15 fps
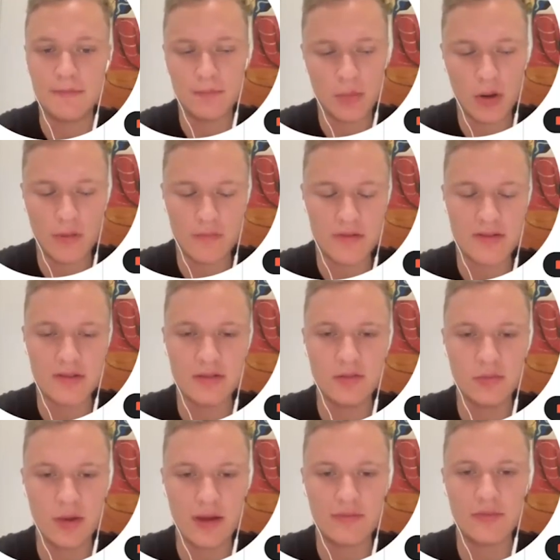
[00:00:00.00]
Obviously,
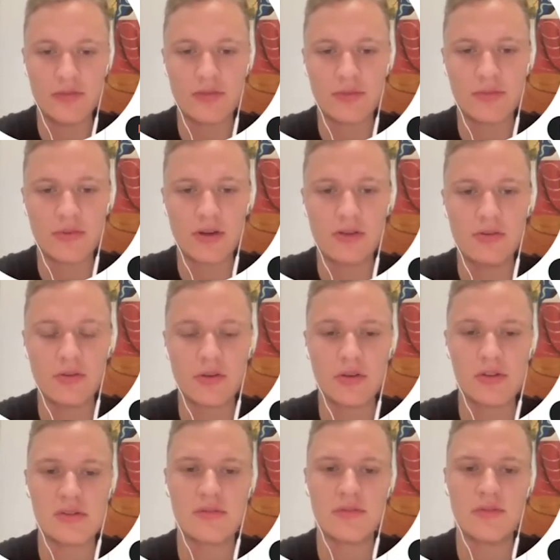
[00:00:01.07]
you have to subtract your
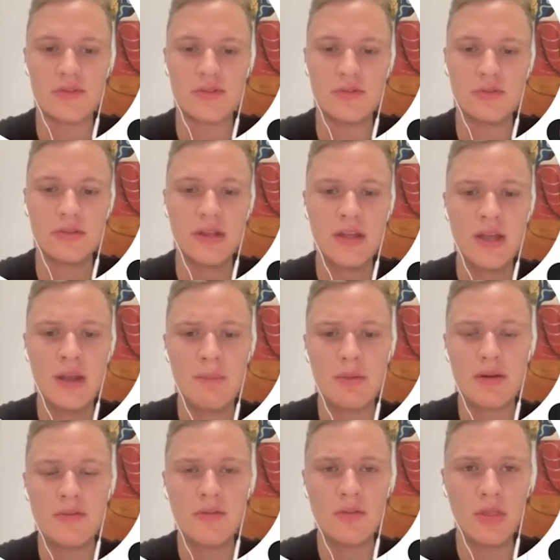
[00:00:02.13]
cost of goods sold. But
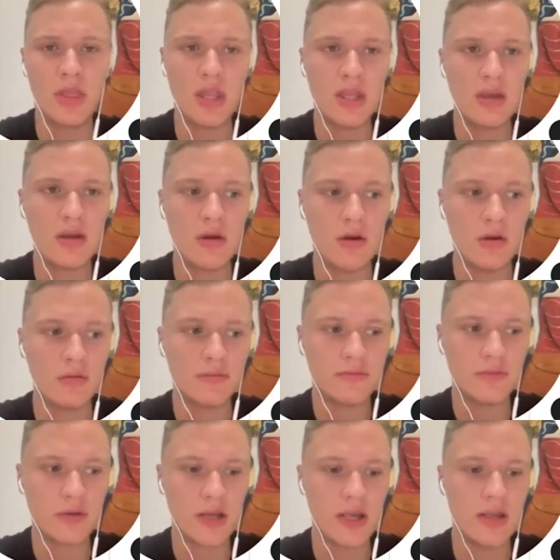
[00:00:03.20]
if you think of,
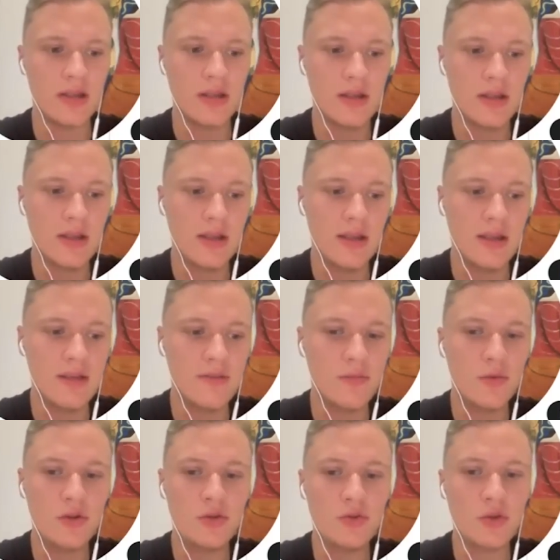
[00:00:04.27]
okay, If
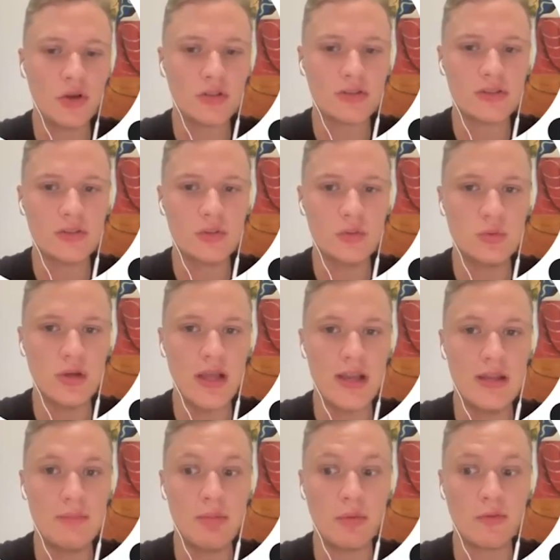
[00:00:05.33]
we do not do
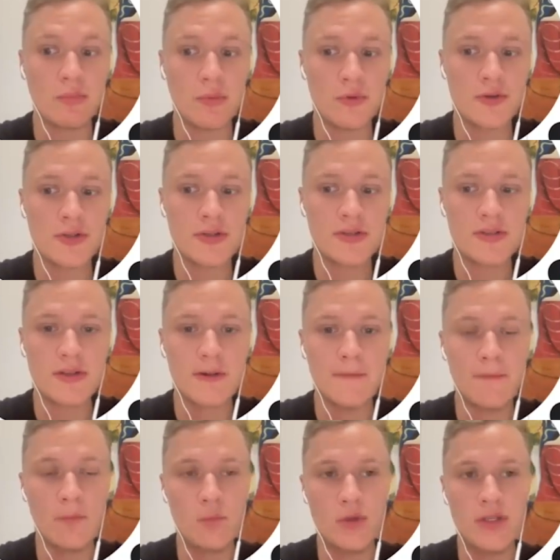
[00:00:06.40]
any post purchase,
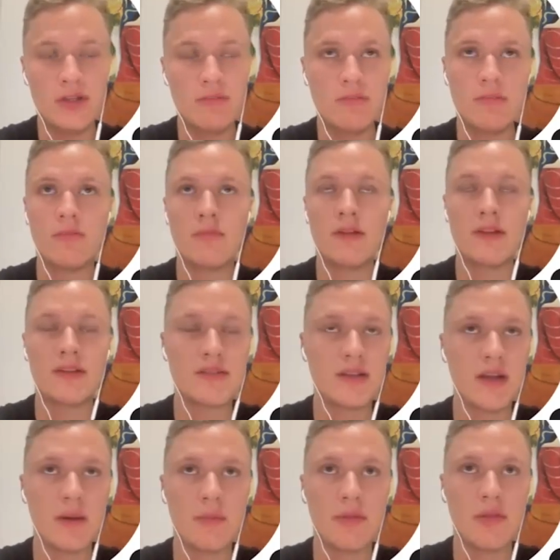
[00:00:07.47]
we, let's say
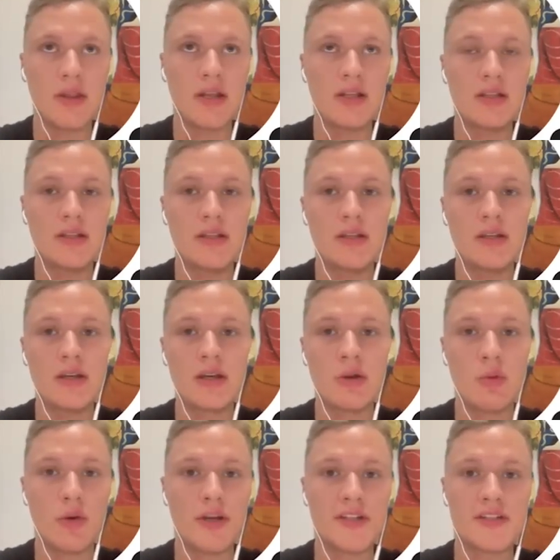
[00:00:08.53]
hypothetically,
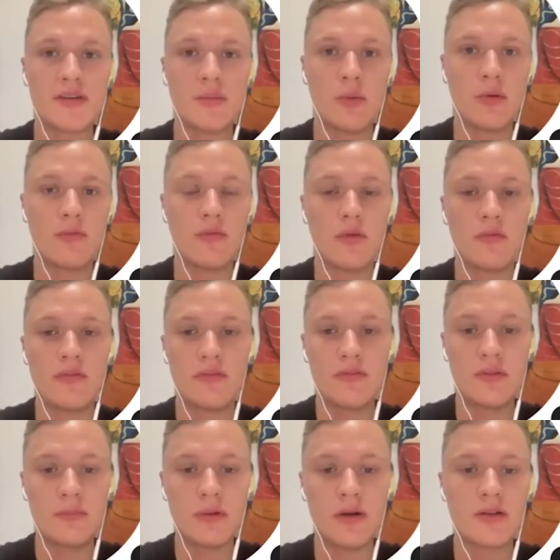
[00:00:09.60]
acquired someone for
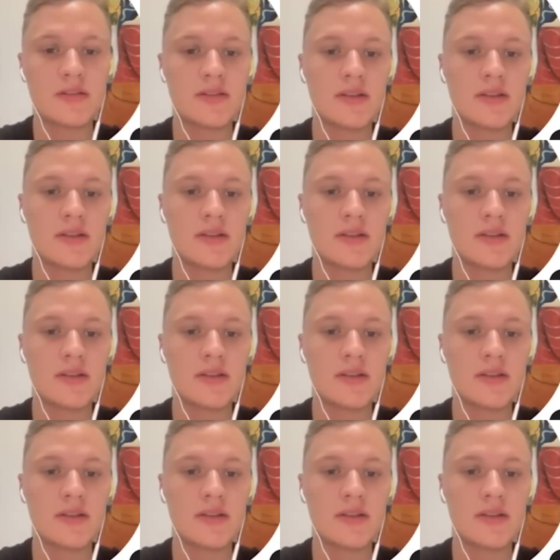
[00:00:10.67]
$15,